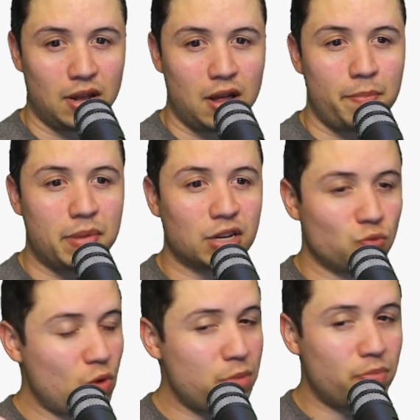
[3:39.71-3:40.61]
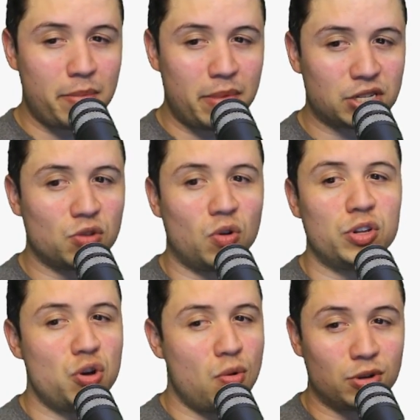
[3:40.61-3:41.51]
Because when you play Mystical, you
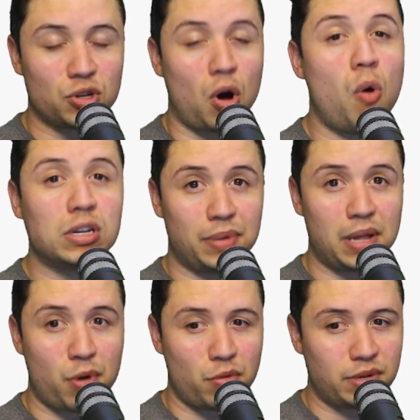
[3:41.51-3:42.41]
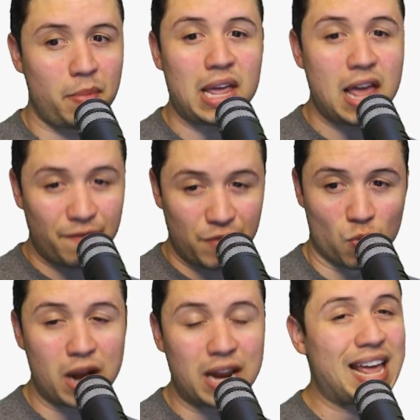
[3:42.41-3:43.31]
almost always play Pope Timmy if you're
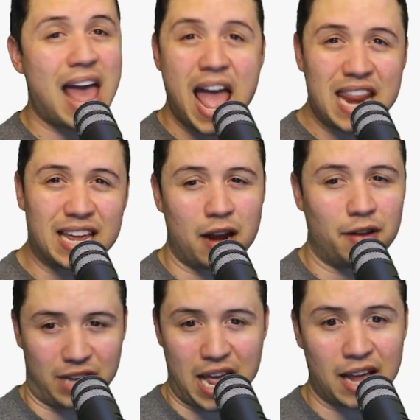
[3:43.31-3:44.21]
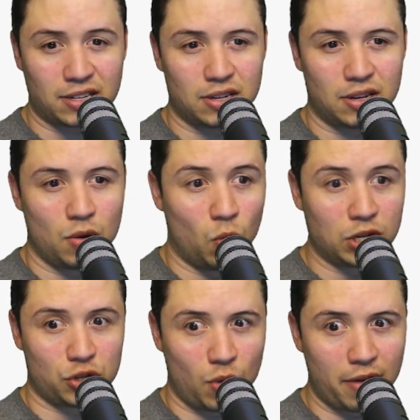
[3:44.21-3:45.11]
running any kind of tanks
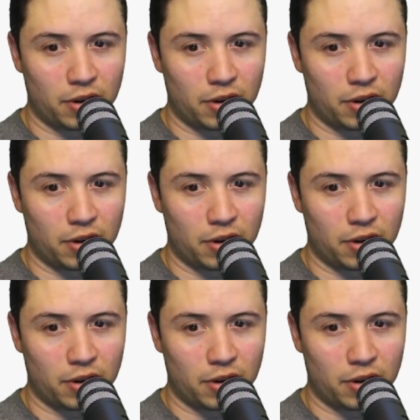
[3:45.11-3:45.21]
whatsoever.